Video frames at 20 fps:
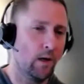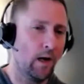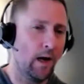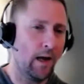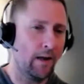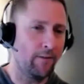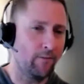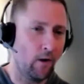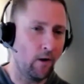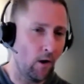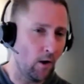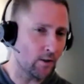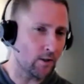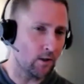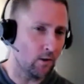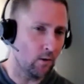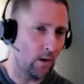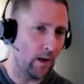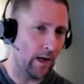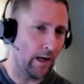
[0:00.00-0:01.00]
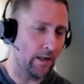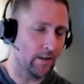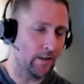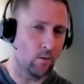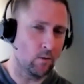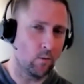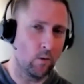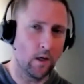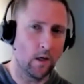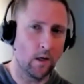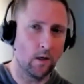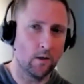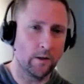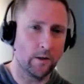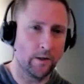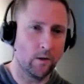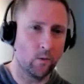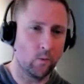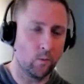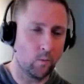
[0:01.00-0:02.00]
I've also had to where,
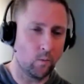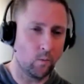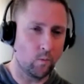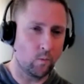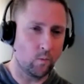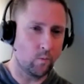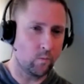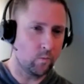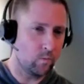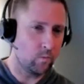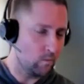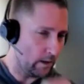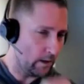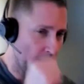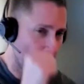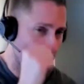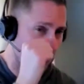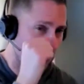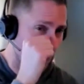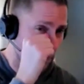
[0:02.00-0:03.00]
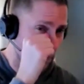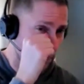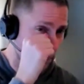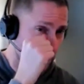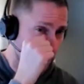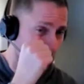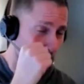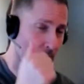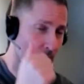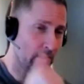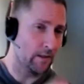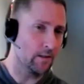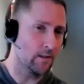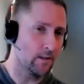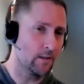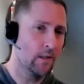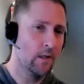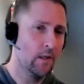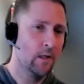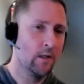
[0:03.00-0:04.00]
at other
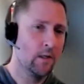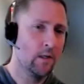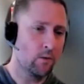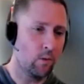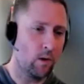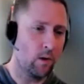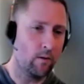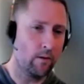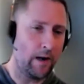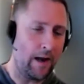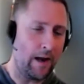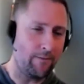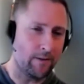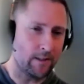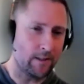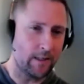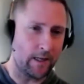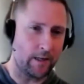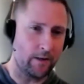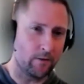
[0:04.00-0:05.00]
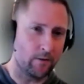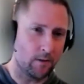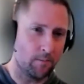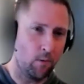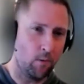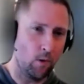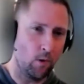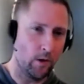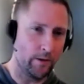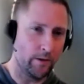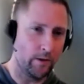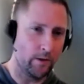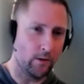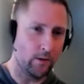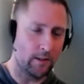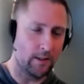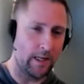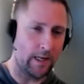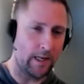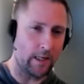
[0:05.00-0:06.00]
companies to where I would have executive support, those
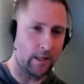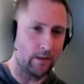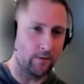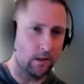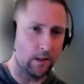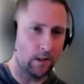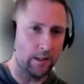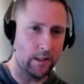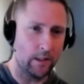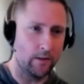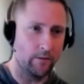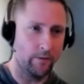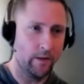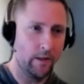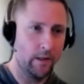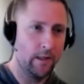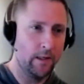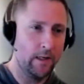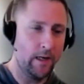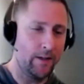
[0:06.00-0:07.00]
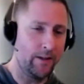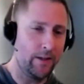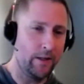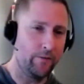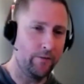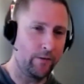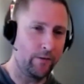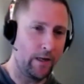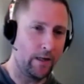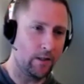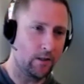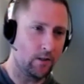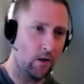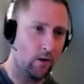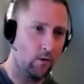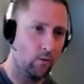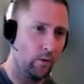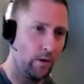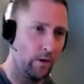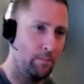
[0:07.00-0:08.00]
executives leave, and then you've got to
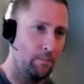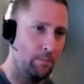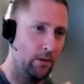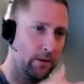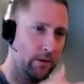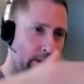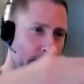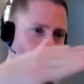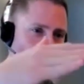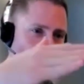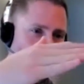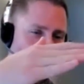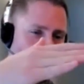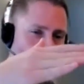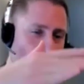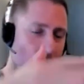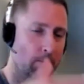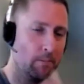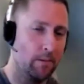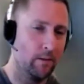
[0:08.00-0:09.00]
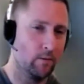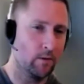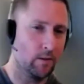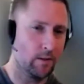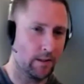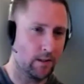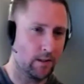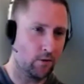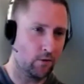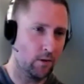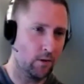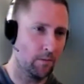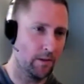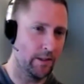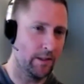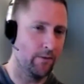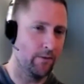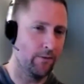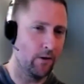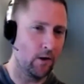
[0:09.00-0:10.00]
start rebuilding that back up. And it was extremely
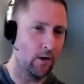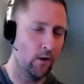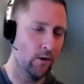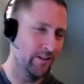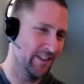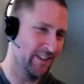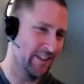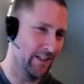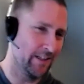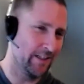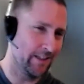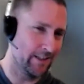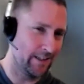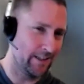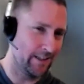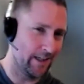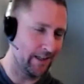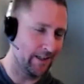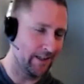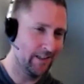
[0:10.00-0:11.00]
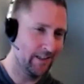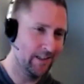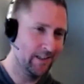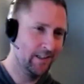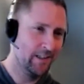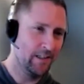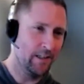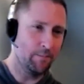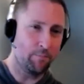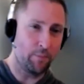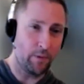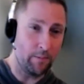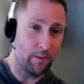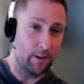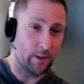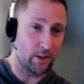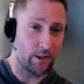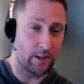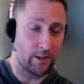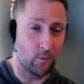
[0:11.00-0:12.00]
difficult. And at the end of the day, it pretty
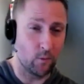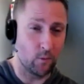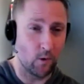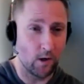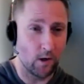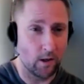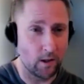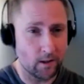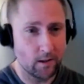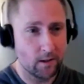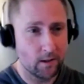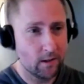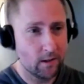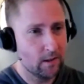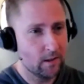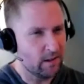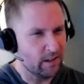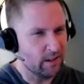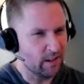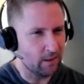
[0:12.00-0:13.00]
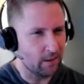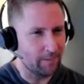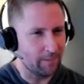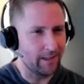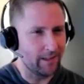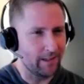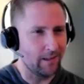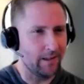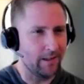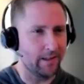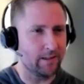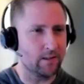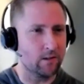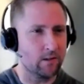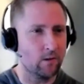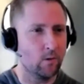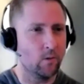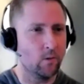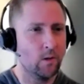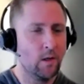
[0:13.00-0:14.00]
much didn't work. You know what I mean? Like,
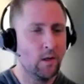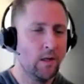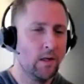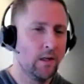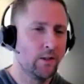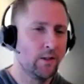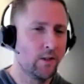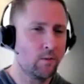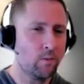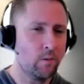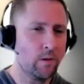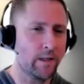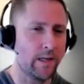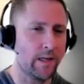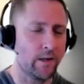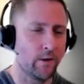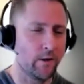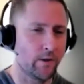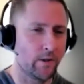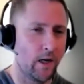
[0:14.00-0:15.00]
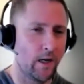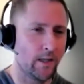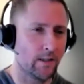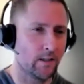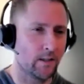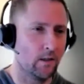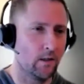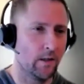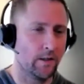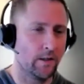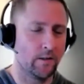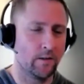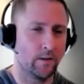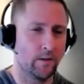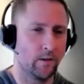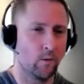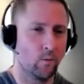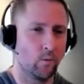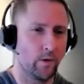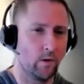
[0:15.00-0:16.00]
so just want to get your thoughts on,
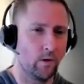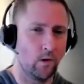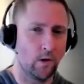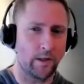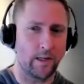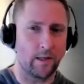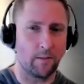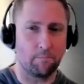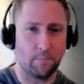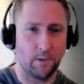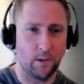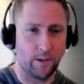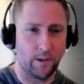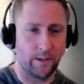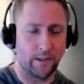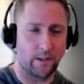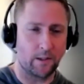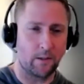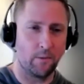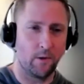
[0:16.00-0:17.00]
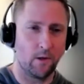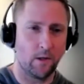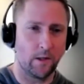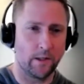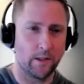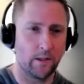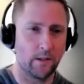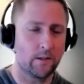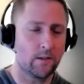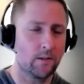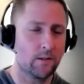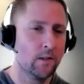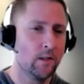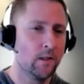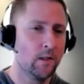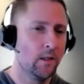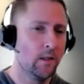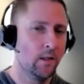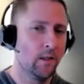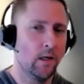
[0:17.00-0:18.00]
when you look at building communities,
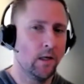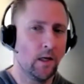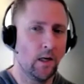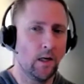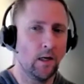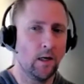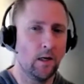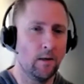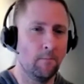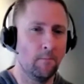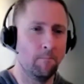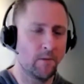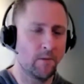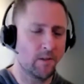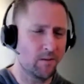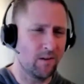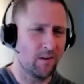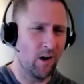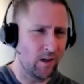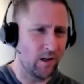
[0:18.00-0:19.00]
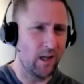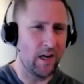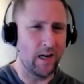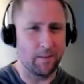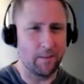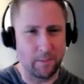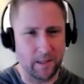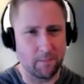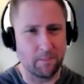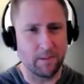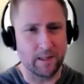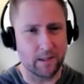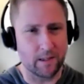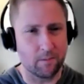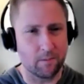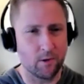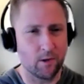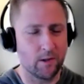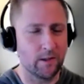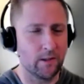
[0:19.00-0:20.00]
online B2B
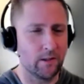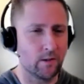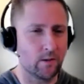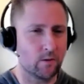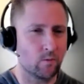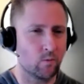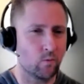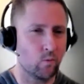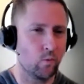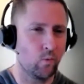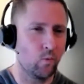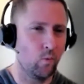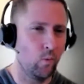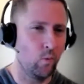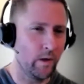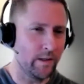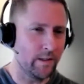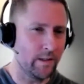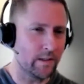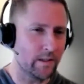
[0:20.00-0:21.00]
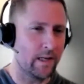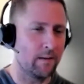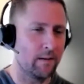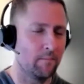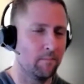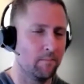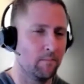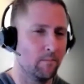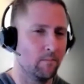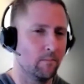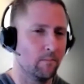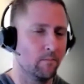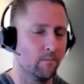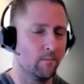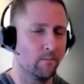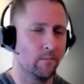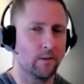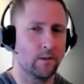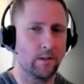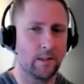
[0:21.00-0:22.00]
communities, what does that
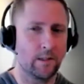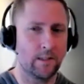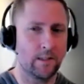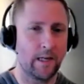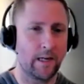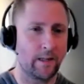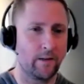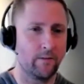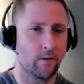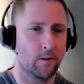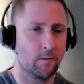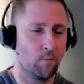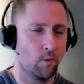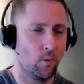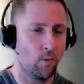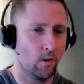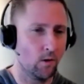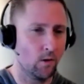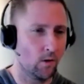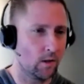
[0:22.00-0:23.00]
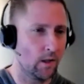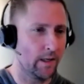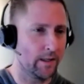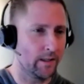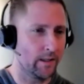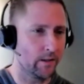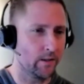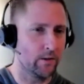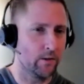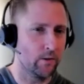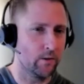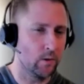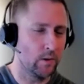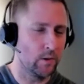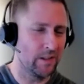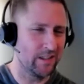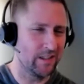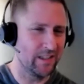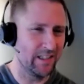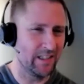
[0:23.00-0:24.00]
executive support look like to you,
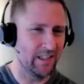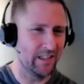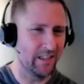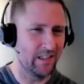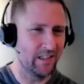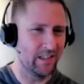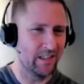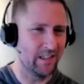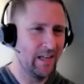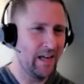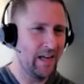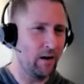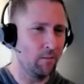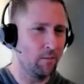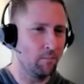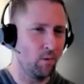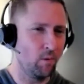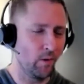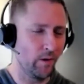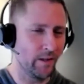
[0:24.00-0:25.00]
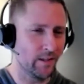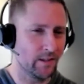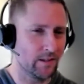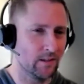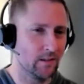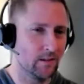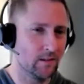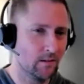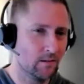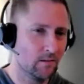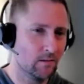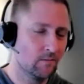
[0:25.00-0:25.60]
and how important is it?